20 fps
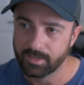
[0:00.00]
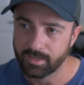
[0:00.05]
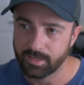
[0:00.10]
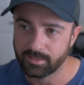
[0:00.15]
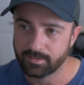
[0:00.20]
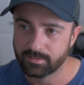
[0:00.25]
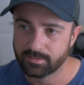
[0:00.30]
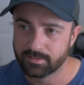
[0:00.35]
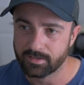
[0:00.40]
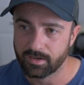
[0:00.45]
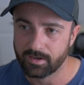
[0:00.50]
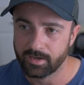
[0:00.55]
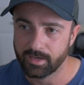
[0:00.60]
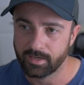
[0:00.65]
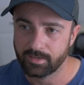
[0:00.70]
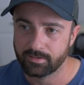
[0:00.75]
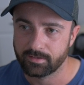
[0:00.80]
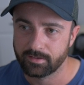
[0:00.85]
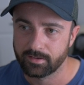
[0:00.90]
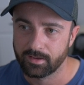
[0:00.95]

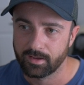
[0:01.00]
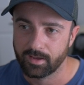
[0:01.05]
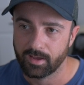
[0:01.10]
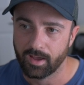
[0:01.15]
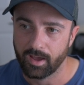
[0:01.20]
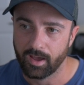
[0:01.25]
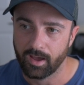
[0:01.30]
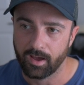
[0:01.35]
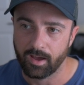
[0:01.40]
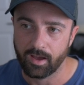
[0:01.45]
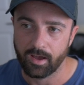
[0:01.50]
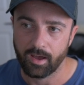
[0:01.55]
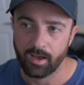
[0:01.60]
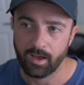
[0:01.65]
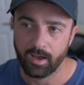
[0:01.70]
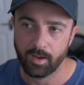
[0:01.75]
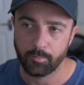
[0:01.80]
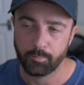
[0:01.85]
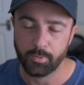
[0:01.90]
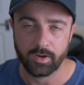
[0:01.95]
inside
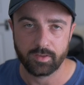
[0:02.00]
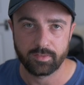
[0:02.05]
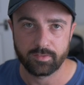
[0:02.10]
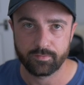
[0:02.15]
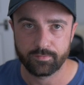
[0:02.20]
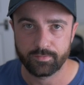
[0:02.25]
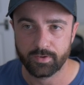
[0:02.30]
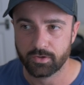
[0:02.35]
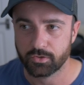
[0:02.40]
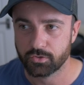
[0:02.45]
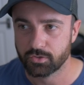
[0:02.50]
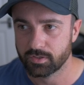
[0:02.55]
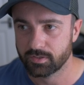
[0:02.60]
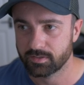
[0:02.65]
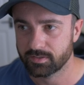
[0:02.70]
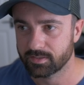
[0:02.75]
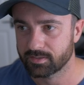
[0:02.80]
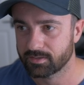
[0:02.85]
uh, Python functions.